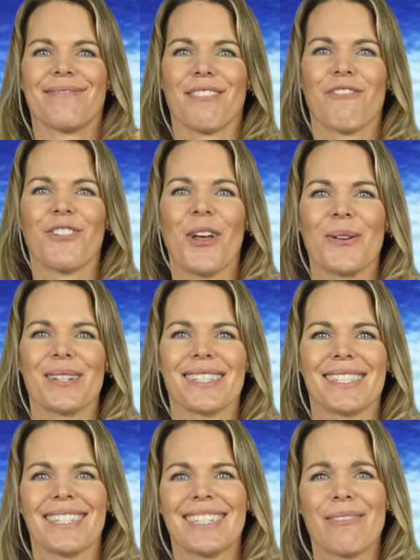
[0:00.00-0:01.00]

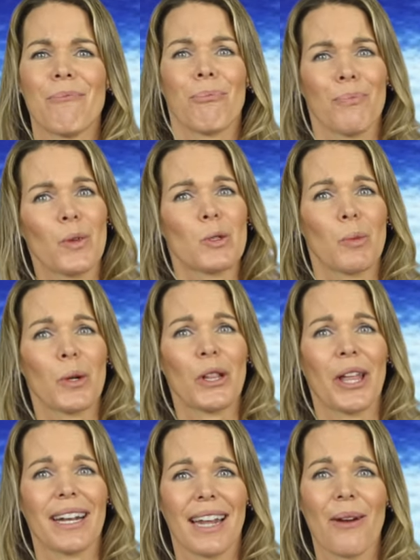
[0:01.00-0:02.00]
Floats. It was pretty
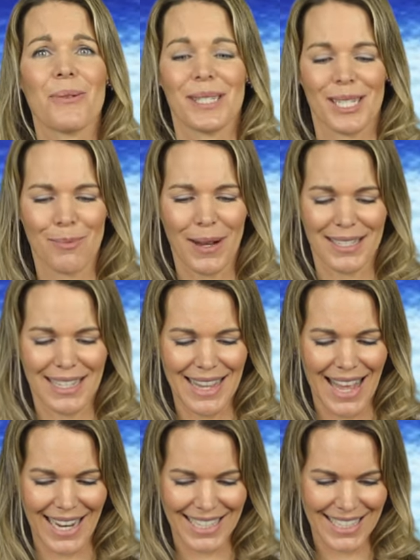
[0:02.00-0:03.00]
light, I was expecting
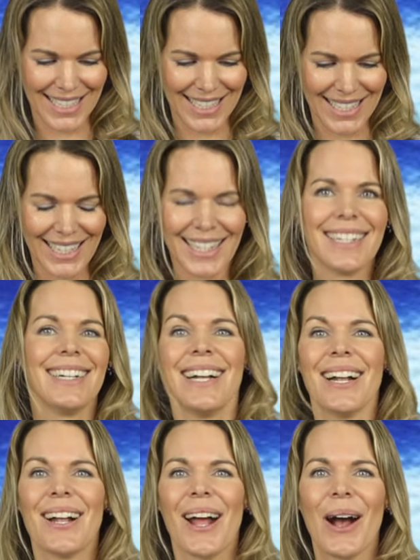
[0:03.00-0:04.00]
that.
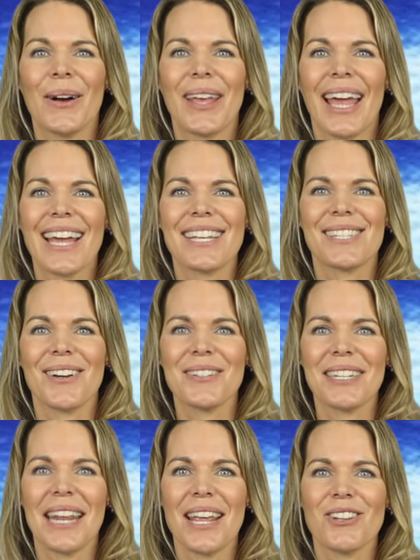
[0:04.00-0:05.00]
Okay, so on
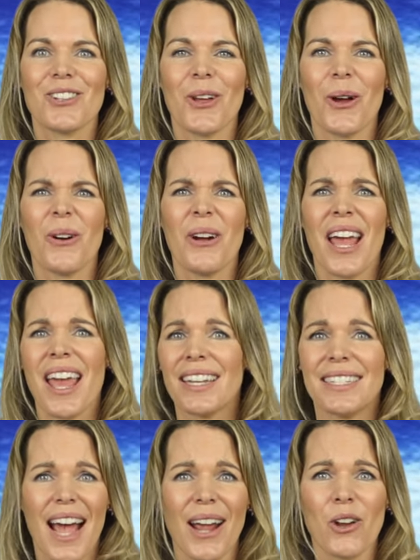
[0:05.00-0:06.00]
today's show,
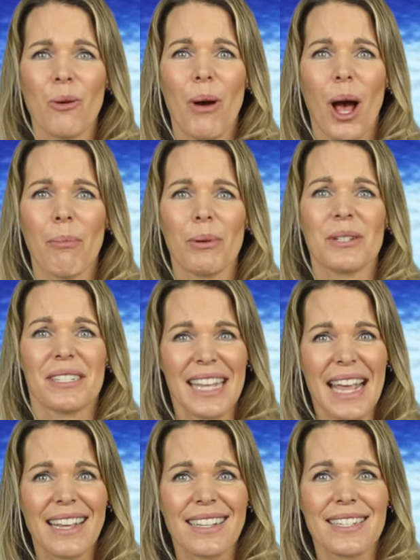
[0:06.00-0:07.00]
Dino Popper
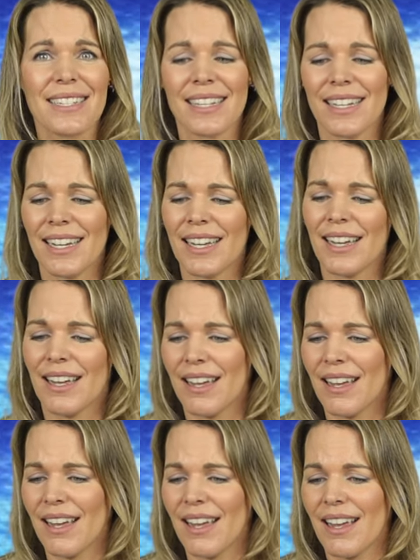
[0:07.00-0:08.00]
sinks,
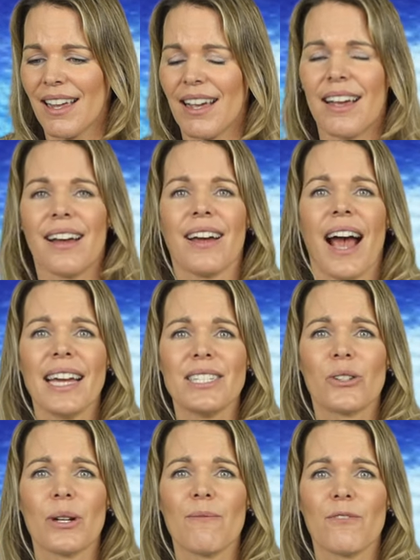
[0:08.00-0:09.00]
ice
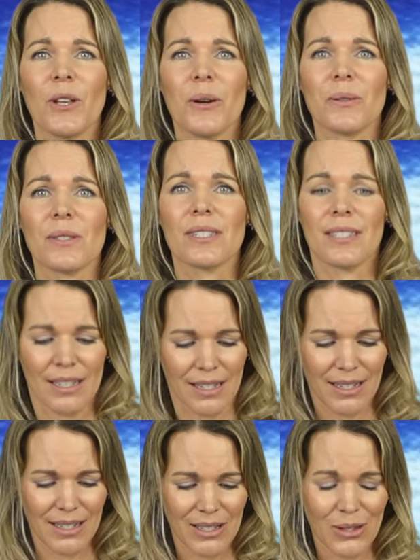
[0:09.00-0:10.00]
cream floats.
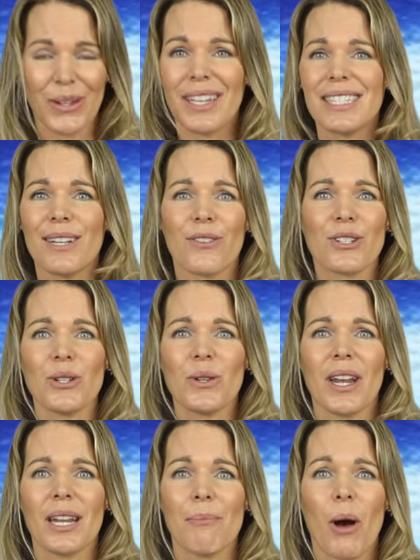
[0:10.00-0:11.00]
So I guess if you're doing
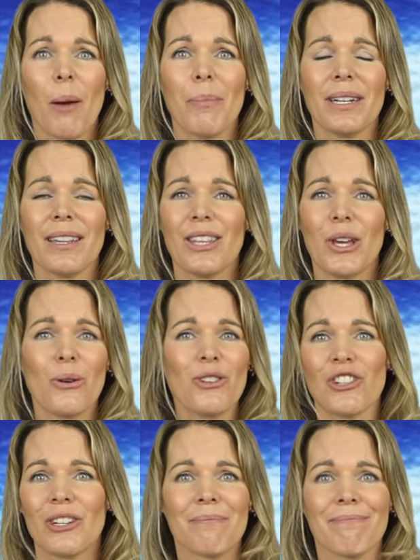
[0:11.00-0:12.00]
any popping in the
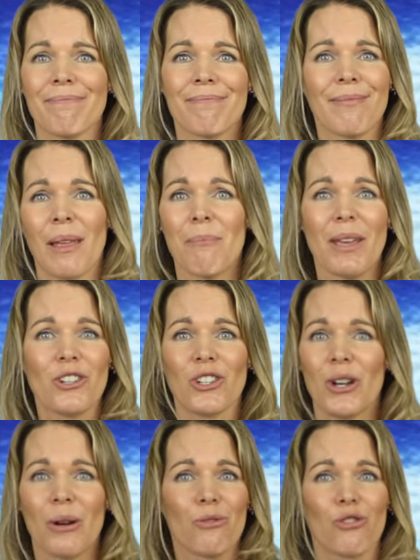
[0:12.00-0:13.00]
ocean, make sure
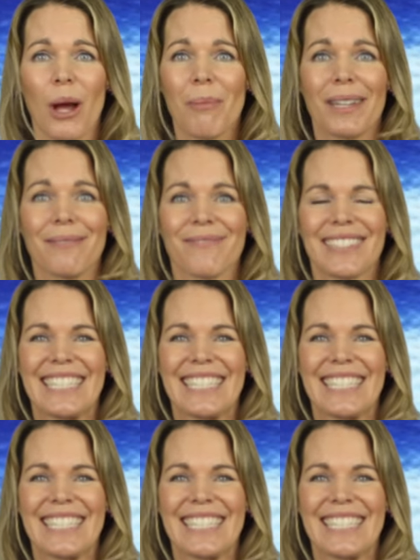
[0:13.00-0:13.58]
you don't drop it.